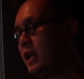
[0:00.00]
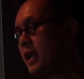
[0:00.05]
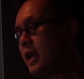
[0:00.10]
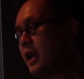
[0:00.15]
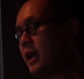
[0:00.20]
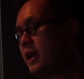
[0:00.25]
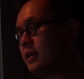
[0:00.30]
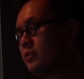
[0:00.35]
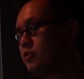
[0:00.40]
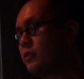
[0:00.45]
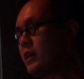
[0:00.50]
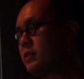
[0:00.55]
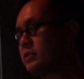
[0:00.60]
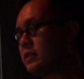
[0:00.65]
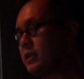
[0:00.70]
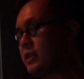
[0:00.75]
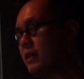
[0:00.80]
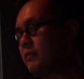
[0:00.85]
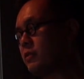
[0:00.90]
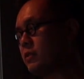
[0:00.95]
and
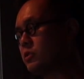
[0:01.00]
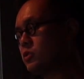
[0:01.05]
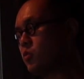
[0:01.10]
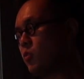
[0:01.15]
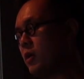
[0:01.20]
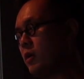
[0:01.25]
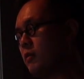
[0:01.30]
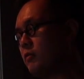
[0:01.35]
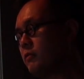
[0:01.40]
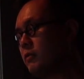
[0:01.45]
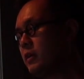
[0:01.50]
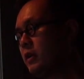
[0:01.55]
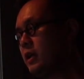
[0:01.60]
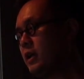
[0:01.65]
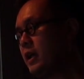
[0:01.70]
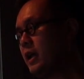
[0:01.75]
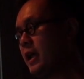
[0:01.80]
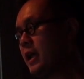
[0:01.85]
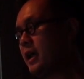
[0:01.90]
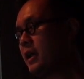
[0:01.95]
2011 and
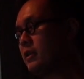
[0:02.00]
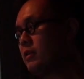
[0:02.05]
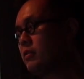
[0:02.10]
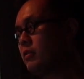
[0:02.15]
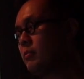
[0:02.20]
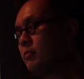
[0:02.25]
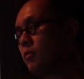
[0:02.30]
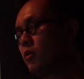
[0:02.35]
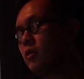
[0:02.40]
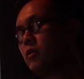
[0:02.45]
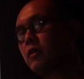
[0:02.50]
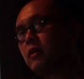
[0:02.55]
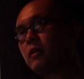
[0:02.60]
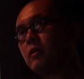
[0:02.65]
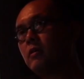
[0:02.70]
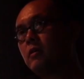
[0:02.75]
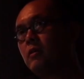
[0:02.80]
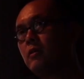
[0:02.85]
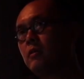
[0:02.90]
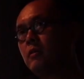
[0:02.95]
12, and
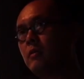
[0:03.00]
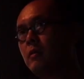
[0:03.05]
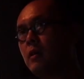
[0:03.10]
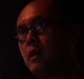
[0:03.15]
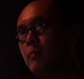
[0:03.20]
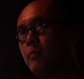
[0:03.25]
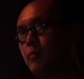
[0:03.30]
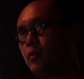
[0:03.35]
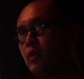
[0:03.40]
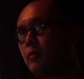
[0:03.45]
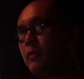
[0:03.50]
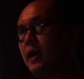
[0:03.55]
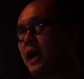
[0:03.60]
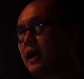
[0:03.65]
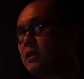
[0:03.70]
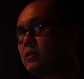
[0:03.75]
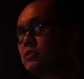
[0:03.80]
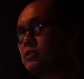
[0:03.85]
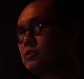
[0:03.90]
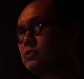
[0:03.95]
Merck uh, put a
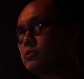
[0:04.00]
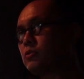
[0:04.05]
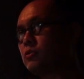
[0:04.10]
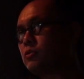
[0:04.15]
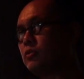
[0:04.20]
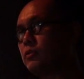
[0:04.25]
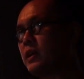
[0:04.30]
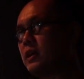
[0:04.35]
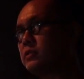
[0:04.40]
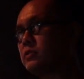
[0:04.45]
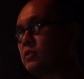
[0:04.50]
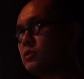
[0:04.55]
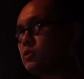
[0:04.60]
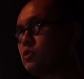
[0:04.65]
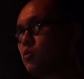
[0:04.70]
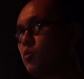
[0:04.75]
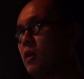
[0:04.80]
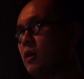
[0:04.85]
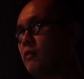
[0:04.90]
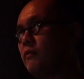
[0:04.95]
package insert in
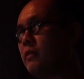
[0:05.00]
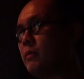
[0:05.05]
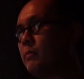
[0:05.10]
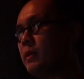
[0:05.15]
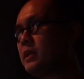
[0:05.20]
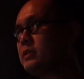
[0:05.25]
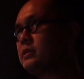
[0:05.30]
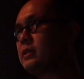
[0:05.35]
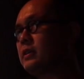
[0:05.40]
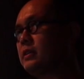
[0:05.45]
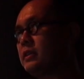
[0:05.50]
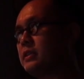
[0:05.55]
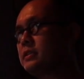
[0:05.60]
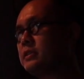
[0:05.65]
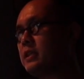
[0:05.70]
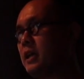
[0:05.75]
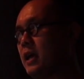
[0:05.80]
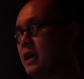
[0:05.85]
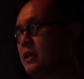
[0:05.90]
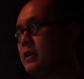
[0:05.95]
2012 that basically
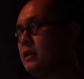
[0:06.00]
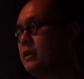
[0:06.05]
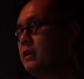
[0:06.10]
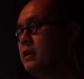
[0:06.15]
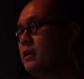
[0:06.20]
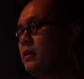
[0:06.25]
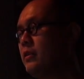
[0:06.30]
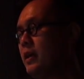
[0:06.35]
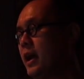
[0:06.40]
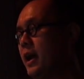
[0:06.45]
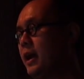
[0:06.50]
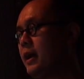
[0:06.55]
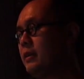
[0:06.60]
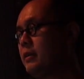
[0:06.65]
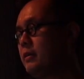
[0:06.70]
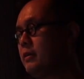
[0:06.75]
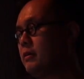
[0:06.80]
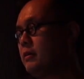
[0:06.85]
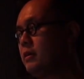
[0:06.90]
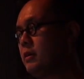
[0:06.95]
said
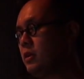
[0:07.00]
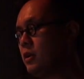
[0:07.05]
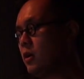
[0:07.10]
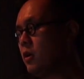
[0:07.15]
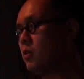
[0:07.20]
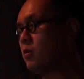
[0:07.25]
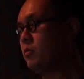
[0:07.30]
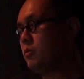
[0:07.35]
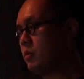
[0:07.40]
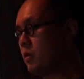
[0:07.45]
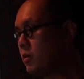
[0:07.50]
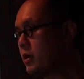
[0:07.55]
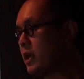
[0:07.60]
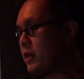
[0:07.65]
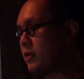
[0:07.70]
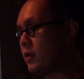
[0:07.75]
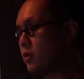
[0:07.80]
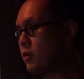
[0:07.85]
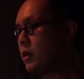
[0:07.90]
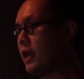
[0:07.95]
that you know,
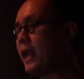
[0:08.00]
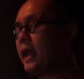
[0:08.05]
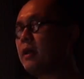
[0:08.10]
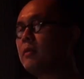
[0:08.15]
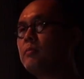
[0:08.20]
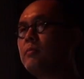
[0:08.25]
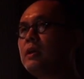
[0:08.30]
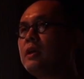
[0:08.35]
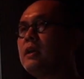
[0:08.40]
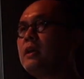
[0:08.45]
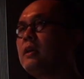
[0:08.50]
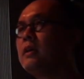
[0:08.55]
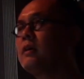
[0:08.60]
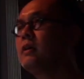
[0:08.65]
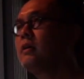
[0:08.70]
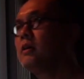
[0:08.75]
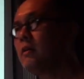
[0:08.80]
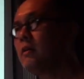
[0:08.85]
okay, there can be